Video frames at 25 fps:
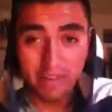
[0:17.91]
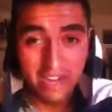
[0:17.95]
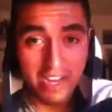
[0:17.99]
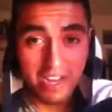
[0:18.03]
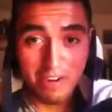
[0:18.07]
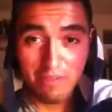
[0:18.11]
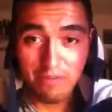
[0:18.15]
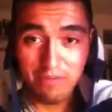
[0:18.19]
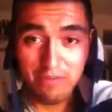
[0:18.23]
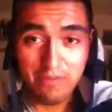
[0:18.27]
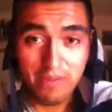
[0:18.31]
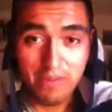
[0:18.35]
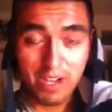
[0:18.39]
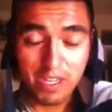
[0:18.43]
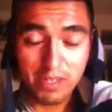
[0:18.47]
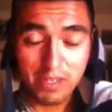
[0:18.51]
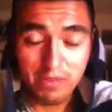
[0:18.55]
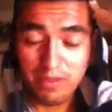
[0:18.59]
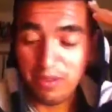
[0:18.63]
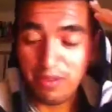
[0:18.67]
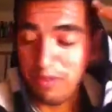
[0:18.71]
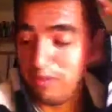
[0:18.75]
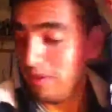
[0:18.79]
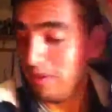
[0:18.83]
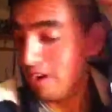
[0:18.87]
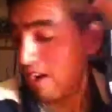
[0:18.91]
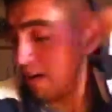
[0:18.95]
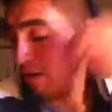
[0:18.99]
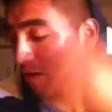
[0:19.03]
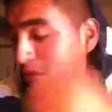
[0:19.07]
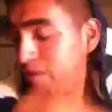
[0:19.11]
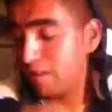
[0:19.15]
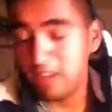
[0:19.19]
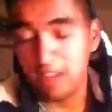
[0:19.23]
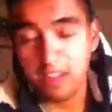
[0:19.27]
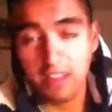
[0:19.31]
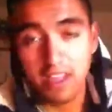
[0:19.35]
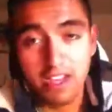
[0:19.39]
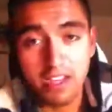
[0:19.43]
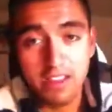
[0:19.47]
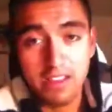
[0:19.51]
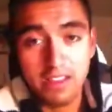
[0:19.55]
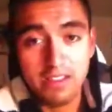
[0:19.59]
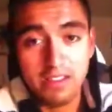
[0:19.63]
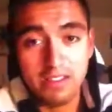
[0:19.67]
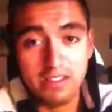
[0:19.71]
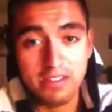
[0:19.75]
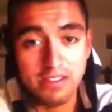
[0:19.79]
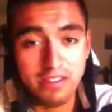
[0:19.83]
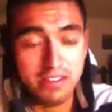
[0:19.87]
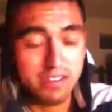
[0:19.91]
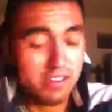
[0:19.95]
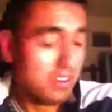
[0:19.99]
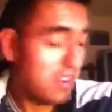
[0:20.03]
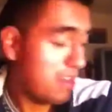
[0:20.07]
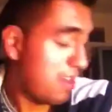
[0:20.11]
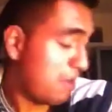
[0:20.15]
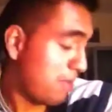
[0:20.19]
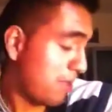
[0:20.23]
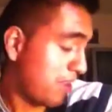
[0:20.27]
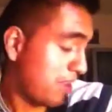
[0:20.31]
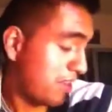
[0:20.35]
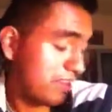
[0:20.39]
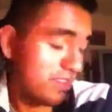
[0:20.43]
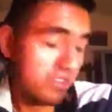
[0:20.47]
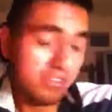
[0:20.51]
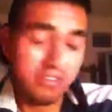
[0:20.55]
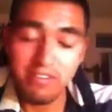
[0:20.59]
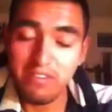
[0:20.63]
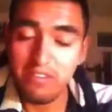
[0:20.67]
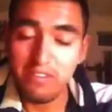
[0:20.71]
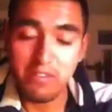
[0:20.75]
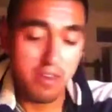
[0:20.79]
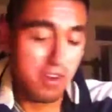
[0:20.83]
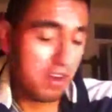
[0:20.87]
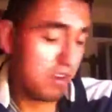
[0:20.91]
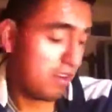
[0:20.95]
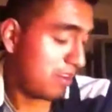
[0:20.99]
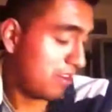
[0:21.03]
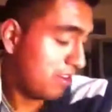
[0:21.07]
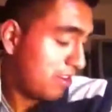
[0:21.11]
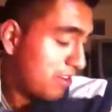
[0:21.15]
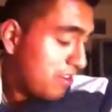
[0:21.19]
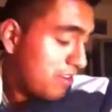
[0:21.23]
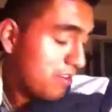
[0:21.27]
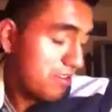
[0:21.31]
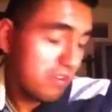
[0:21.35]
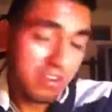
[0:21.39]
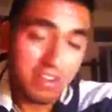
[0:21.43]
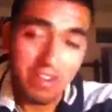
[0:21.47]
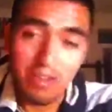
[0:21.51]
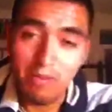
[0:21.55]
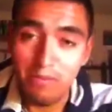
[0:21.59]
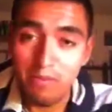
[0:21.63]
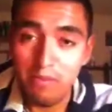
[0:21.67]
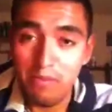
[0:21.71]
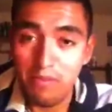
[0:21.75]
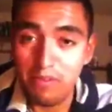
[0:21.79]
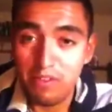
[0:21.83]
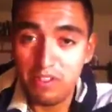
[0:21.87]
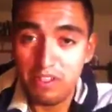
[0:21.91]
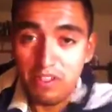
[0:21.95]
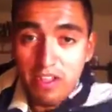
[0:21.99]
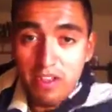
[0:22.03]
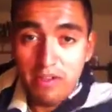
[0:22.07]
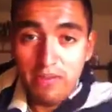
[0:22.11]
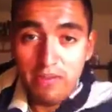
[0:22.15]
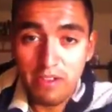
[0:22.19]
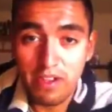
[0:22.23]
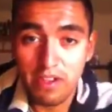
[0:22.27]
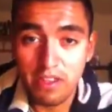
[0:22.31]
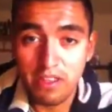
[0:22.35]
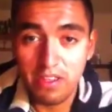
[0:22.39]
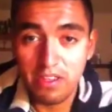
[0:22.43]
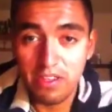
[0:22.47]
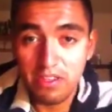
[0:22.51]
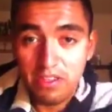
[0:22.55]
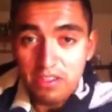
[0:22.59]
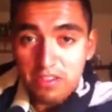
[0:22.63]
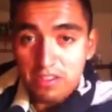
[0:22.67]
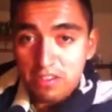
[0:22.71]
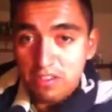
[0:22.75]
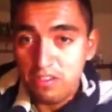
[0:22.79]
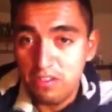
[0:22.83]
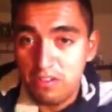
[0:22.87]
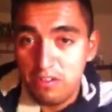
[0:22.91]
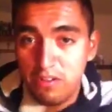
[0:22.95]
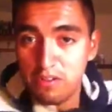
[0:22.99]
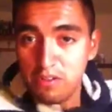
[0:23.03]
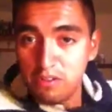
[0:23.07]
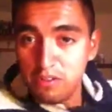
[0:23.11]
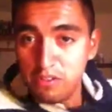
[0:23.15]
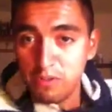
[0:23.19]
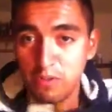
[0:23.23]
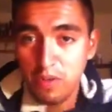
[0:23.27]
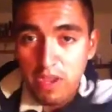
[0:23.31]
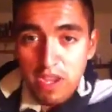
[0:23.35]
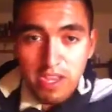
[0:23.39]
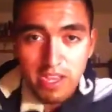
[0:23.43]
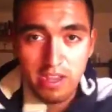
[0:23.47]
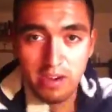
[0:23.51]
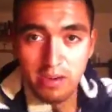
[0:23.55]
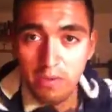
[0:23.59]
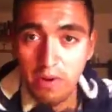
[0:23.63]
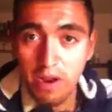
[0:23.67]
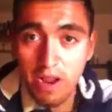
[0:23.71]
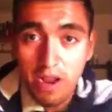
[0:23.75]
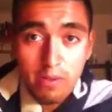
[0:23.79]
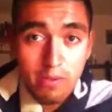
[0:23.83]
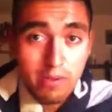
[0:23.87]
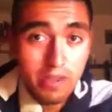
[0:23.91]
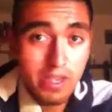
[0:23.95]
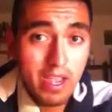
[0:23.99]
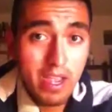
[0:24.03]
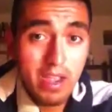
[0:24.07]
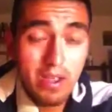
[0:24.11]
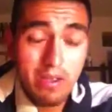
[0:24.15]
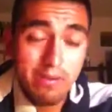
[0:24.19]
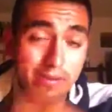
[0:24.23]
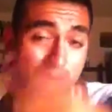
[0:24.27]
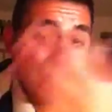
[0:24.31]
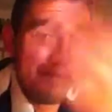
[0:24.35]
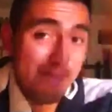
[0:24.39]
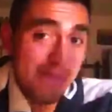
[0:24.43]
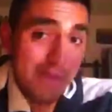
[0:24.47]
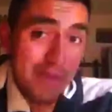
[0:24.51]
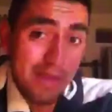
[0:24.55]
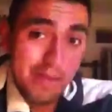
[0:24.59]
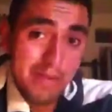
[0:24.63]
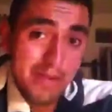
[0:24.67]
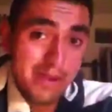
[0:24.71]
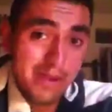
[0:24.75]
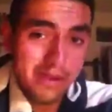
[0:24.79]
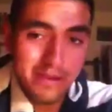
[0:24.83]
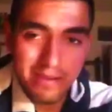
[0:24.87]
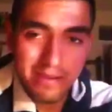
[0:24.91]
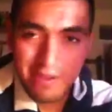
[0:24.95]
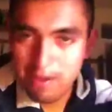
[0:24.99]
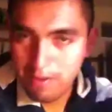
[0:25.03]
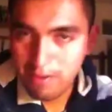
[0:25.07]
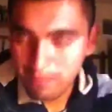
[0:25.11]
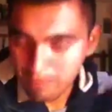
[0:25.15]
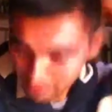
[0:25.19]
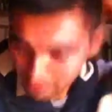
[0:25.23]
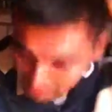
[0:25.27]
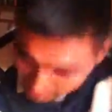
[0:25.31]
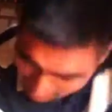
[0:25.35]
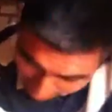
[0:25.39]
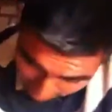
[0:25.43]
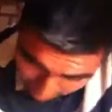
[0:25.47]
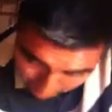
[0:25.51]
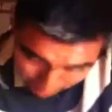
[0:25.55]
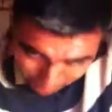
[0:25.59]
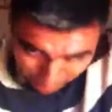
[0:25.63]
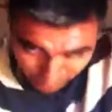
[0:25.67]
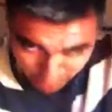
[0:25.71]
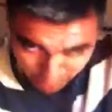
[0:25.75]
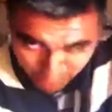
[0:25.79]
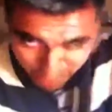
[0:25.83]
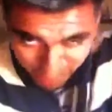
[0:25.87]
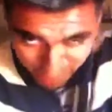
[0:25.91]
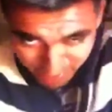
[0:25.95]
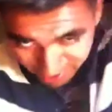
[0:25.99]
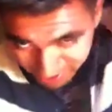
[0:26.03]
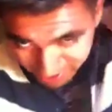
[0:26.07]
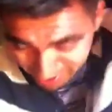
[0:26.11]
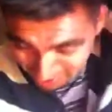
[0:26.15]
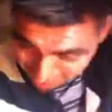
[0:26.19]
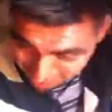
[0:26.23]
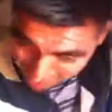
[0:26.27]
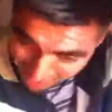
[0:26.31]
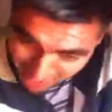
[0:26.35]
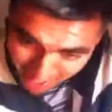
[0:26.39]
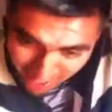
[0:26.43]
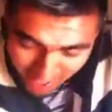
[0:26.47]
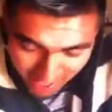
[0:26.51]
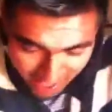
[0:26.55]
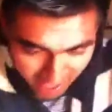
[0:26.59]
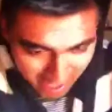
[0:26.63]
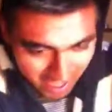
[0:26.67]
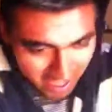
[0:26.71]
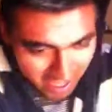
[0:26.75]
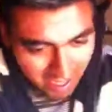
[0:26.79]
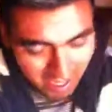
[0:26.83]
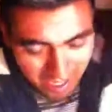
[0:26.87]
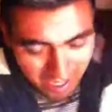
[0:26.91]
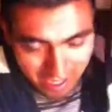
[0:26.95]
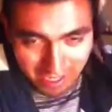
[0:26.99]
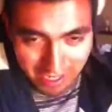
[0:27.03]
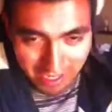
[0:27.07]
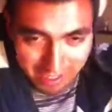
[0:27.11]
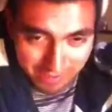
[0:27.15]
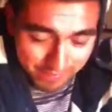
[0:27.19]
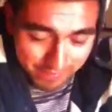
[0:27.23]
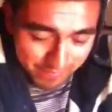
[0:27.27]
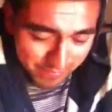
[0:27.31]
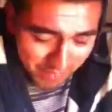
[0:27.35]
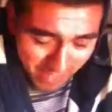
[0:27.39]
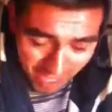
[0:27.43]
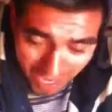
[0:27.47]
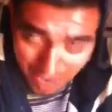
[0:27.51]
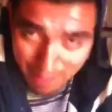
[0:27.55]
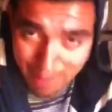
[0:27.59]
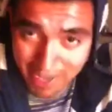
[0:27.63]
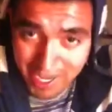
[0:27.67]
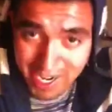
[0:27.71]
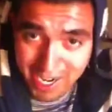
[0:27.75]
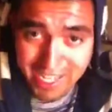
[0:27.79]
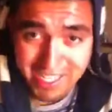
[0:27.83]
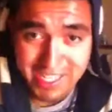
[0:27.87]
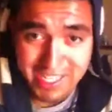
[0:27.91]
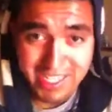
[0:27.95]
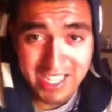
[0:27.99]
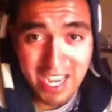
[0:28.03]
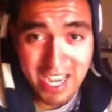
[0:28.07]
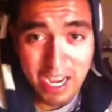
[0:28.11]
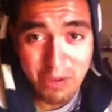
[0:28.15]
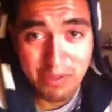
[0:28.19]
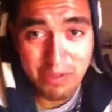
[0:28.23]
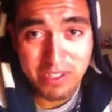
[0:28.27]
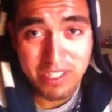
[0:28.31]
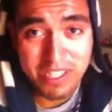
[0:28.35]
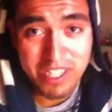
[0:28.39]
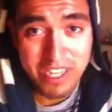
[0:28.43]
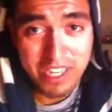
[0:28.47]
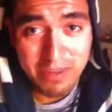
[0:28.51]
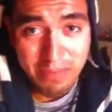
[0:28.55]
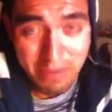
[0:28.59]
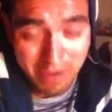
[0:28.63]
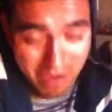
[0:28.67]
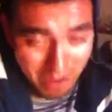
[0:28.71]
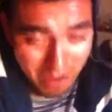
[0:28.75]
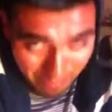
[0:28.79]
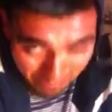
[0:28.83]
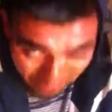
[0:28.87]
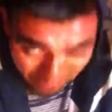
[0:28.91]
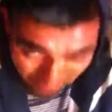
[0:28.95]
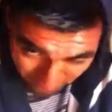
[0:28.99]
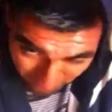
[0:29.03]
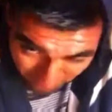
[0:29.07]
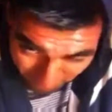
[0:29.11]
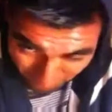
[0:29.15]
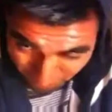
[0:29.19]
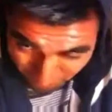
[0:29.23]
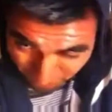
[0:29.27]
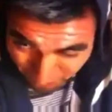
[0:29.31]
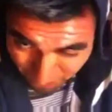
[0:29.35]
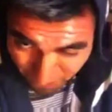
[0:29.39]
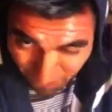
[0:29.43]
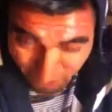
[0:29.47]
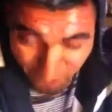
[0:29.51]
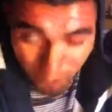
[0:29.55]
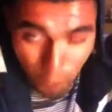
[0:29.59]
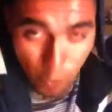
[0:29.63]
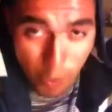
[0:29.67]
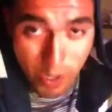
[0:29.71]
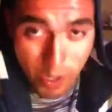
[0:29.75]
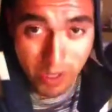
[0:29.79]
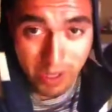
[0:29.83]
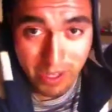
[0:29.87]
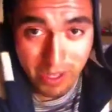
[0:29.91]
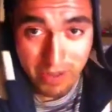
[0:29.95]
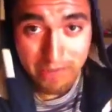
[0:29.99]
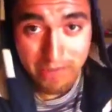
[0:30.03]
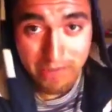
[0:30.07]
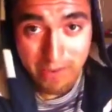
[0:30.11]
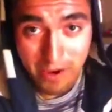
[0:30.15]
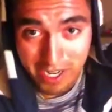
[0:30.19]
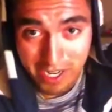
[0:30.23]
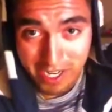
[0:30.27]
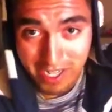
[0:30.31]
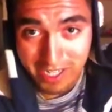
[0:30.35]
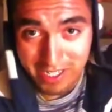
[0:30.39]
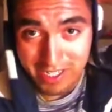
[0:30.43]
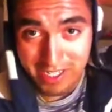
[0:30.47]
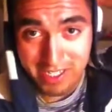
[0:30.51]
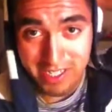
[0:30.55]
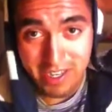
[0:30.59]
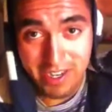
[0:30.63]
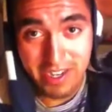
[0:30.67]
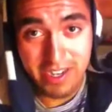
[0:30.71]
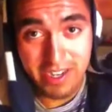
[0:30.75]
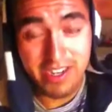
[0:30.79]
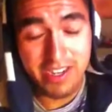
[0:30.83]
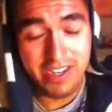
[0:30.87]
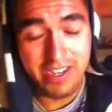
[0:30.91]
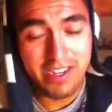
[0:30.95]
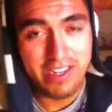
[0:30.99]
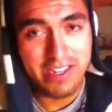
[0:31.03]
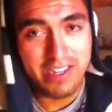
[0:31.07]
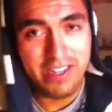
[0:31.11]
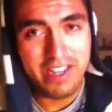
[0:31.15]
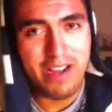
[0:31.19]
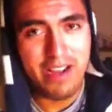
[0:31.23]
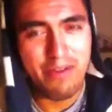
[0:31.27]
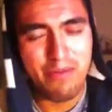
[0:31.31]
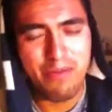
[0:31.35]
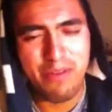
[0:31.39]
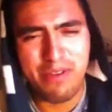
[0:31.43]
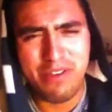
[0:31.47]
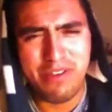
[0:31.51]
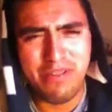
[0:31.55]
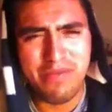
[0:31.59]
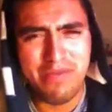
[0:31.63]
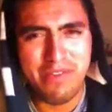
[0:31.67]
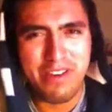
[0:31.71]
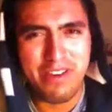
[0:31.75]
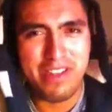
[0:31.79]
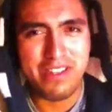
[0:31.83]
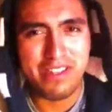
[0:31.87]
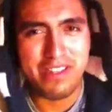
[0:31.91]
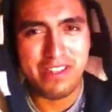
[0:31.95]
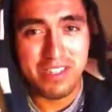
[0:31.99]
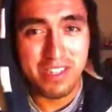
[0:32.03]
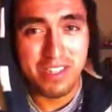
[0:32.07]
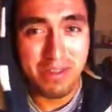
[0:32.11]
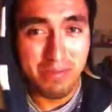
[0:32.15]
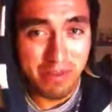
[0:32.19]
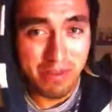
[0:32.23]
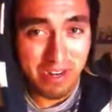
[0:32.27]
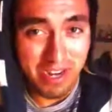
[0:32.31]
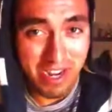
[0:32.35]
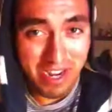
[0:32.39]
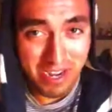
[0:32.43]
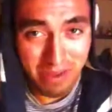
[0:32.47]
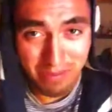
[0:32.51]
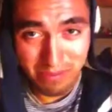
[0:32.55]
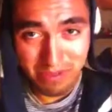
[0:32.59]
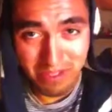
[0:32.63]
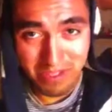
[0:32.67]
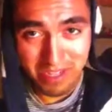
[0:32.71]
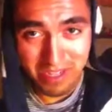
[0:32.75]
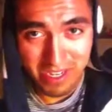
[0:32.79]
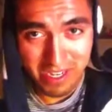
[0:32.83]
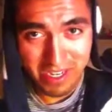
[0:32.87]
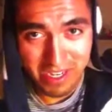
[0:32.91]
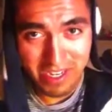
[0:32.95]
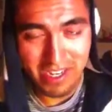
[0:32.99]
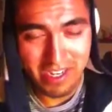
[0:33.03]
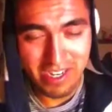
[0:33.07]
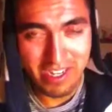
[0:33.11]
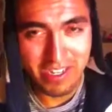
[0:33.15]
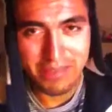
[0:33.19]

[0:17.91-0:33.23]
I don't fucks with them, but I really like this. I might try to hook up more stuff like this and, you know, swag it around town, maybe, you know, but wouldn't promote them. I may not sound sick, but I'm really fucking sick. Not really fucking sick, but I am sick.